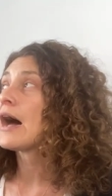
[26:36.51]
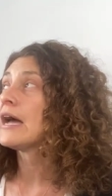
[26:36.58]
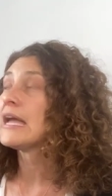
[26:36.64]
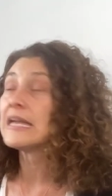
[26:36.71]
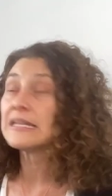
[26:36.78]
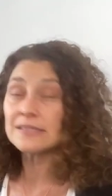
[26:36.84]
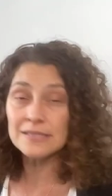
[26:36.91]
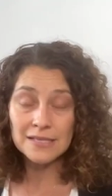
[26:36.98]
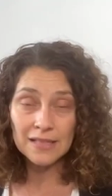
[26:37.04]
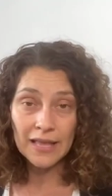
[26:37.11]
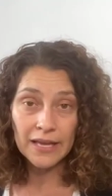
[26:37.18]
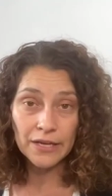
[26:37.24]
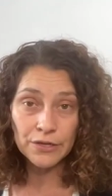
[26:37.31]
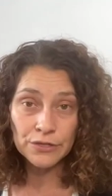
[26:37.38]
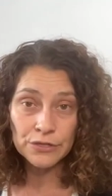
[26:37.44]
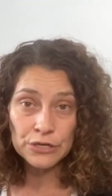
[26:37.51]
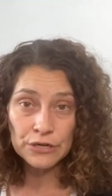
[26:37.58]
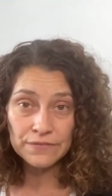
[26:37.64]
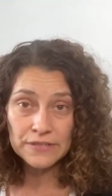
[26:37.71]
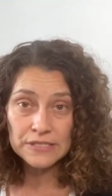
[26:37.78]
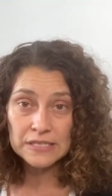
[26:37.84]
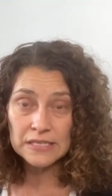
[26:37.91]
insulate your
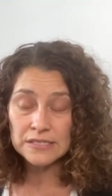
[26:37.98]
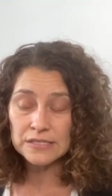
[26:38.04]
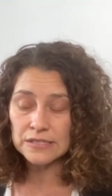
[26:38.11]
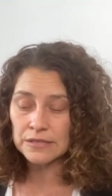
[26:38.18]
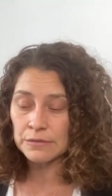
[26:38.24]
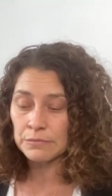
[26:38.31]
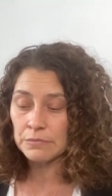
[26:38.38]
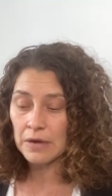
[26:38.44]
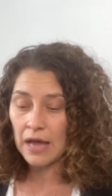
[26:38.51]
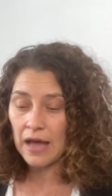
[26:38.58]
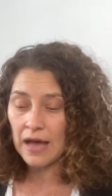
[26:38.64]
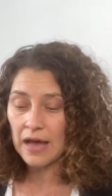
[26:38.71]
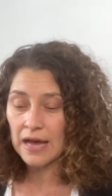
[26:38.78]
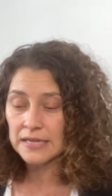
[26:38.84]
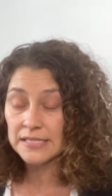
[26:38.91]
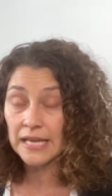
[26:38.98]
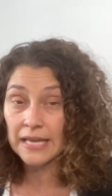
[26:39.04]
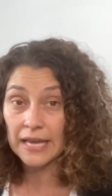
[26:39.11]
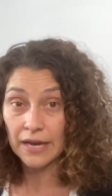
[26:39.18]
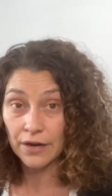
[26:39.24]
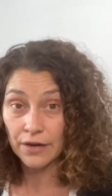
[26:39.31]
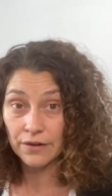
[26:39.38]
nervous system, take
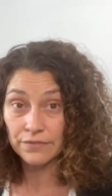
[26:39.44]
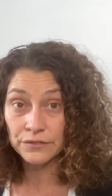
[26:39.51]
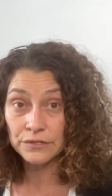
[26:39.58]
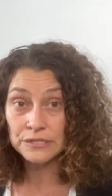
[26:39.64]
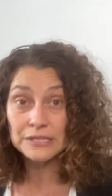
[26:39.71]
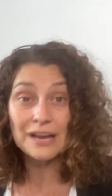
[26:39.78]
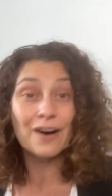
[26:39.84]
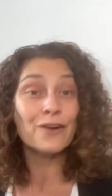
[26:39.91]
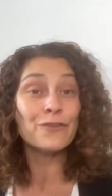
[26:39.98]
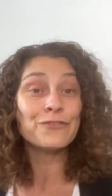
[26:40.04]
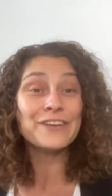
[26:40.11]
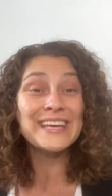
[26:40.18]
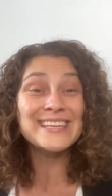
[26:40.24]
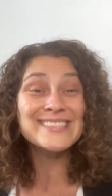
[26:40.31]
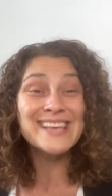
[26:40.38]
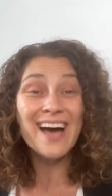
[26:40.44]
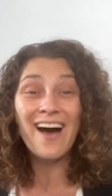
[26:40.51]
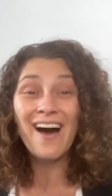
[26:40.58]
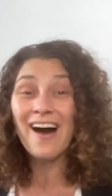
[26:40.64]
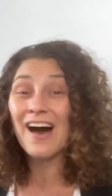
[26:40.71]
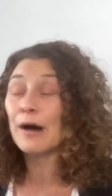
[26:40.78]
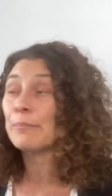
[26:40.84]
care of yourself, ease
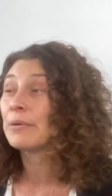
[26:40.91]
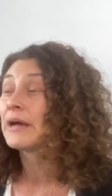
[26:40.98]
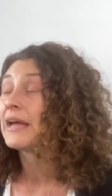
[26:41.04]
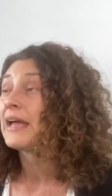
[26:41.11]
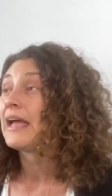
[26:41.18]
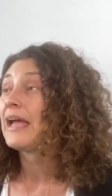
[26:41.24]
up.